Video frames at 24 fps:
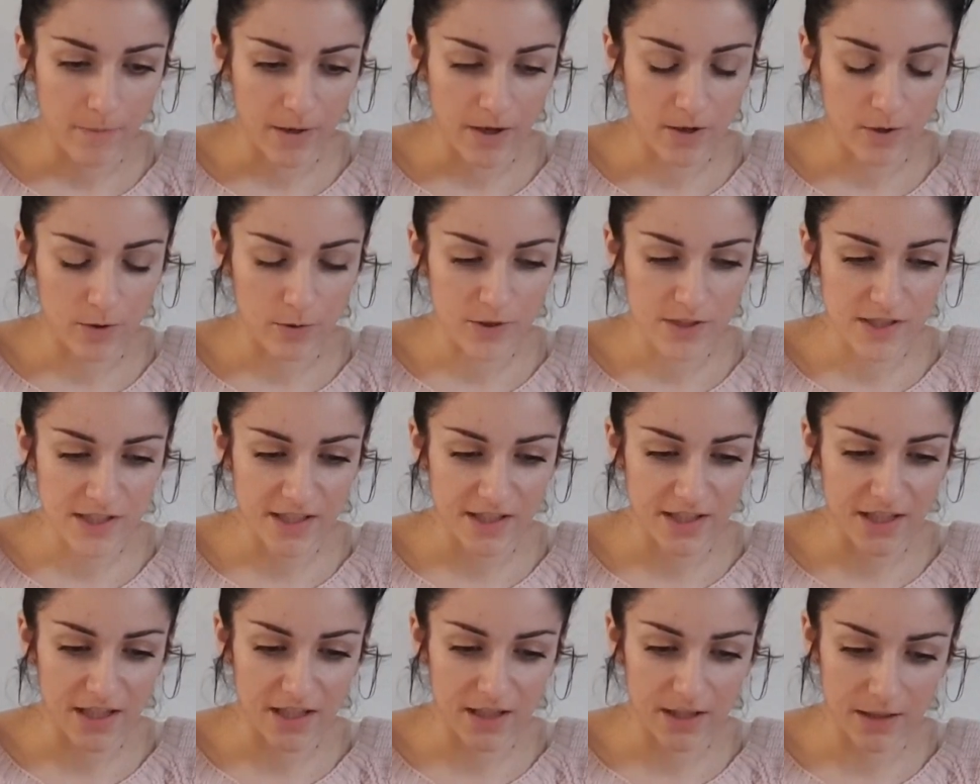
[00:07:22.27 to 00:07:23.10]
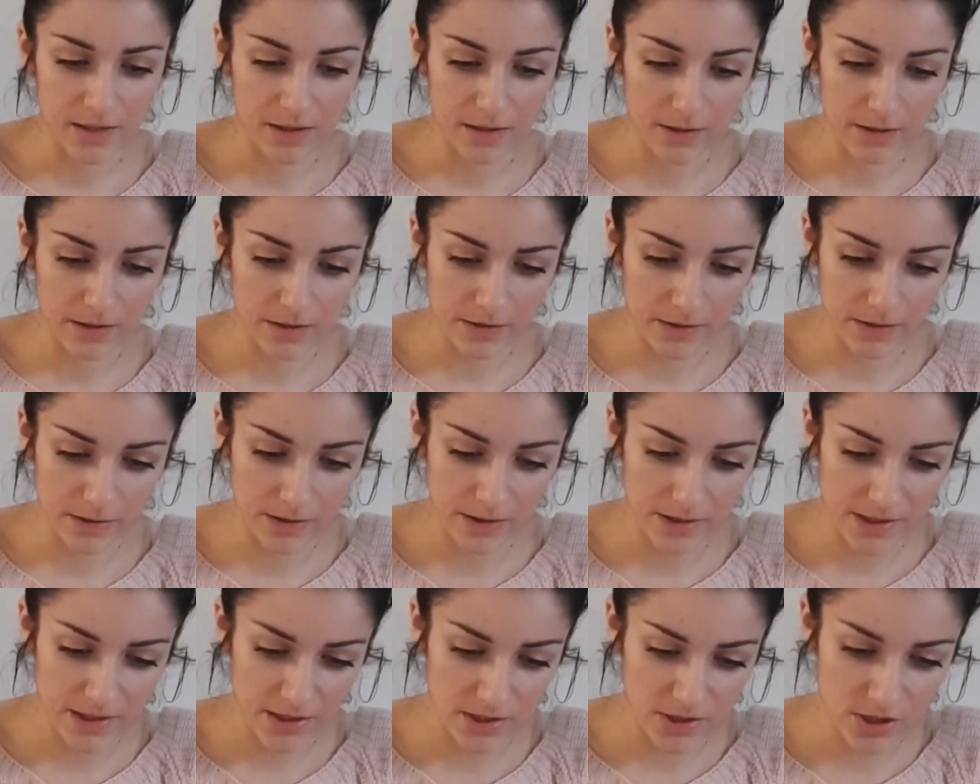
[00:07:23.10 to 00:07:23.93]
I always think that
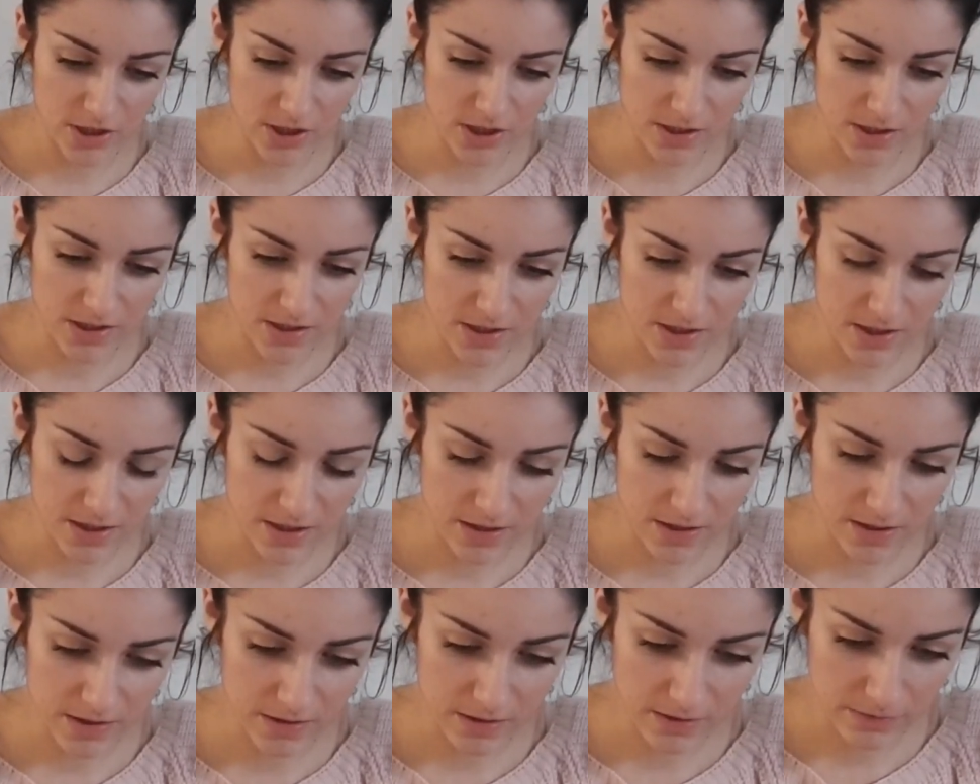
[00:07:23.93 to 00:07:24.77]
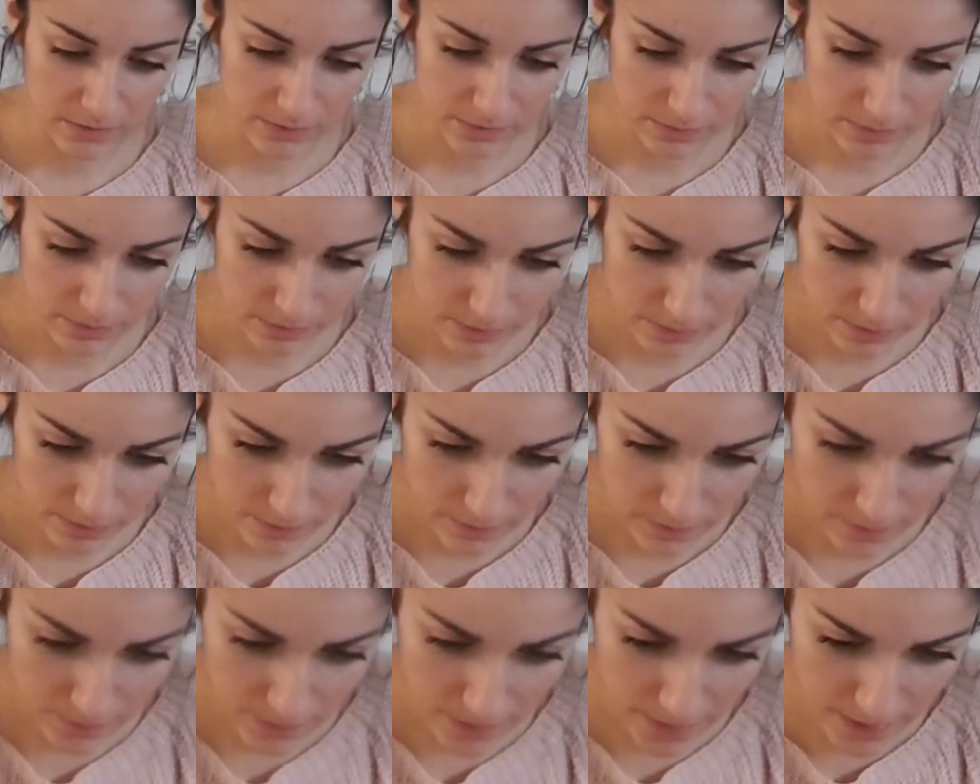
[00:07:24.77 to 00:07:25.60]
leads you to
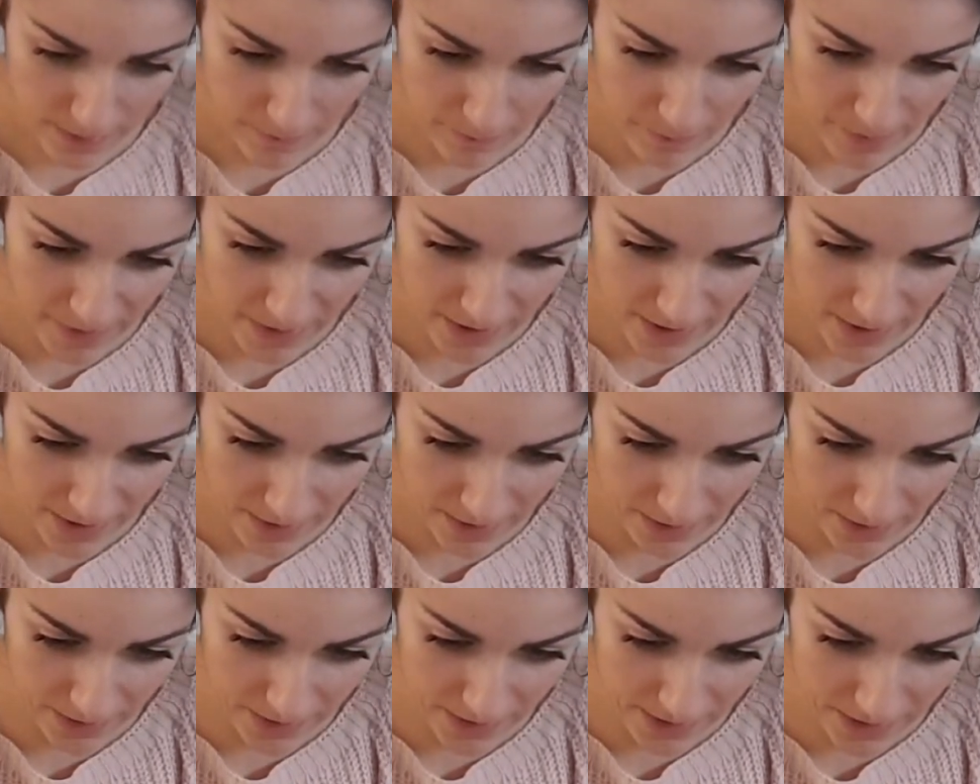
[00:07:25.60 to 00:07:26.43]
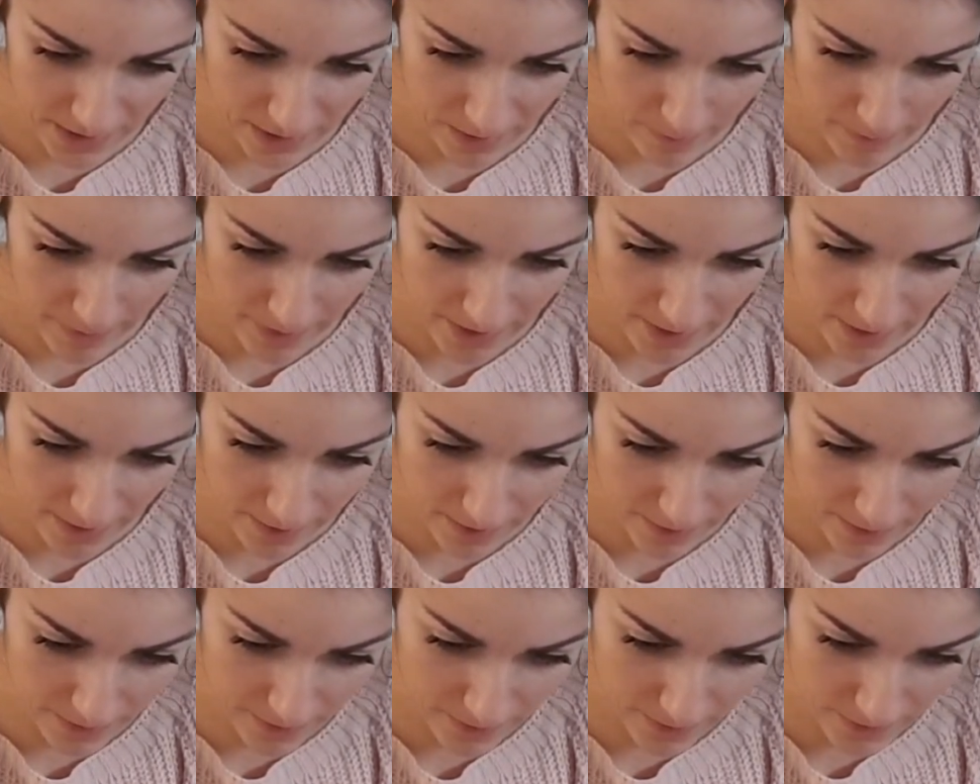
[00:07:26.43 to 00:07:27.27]
it being a little bit
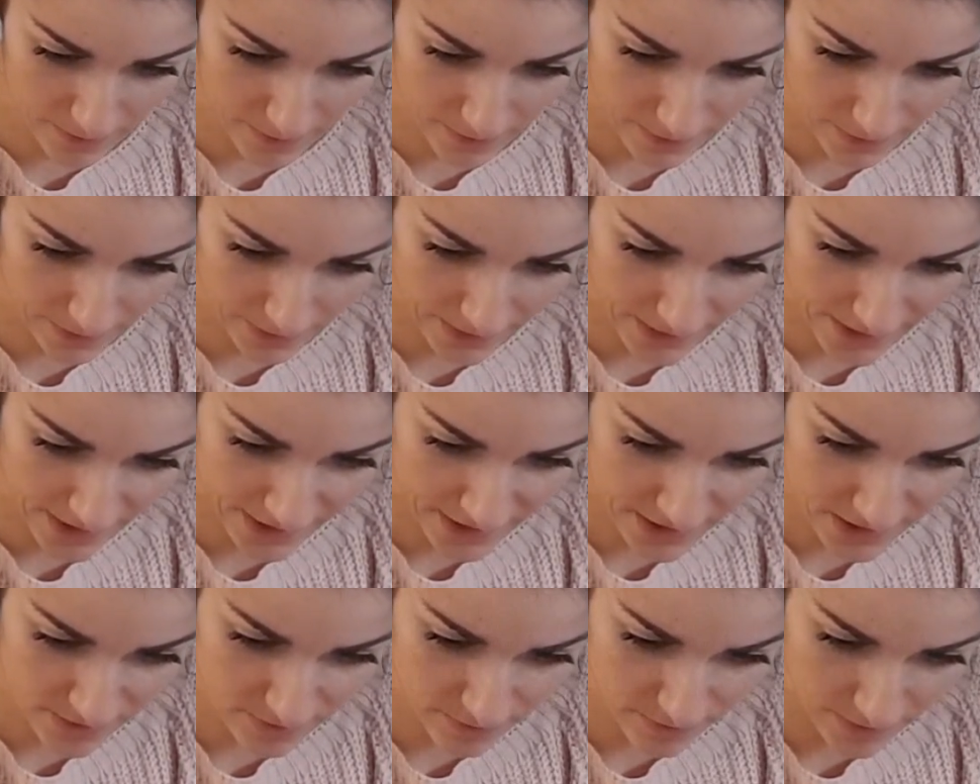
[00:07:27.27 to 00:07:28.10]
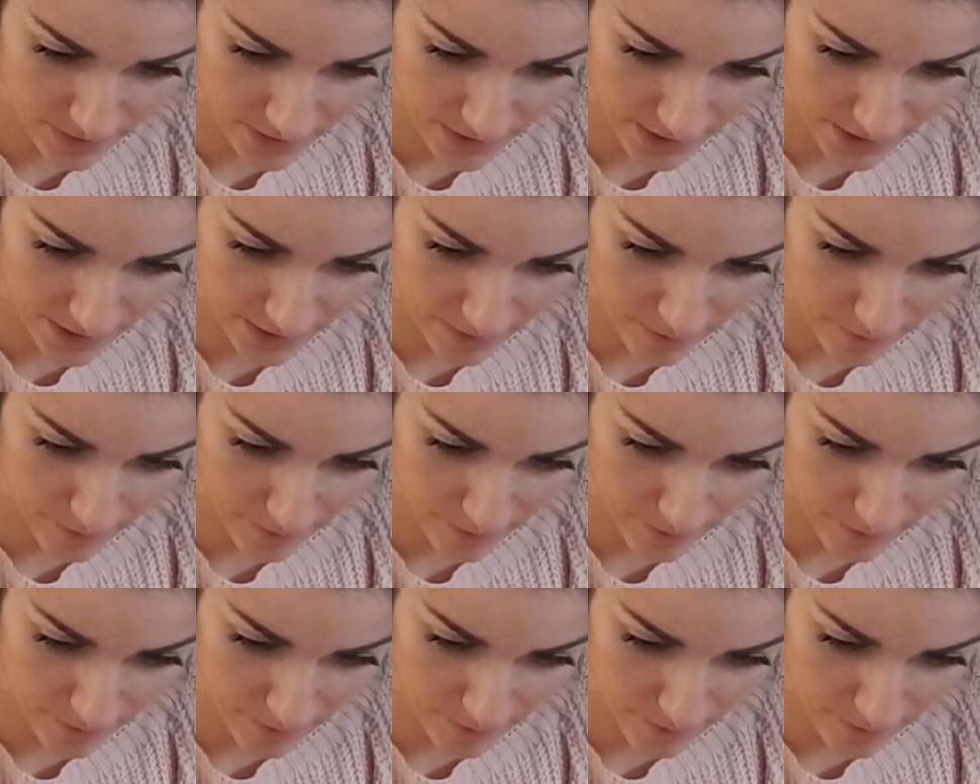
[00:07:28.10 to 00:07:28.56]
less relaxed.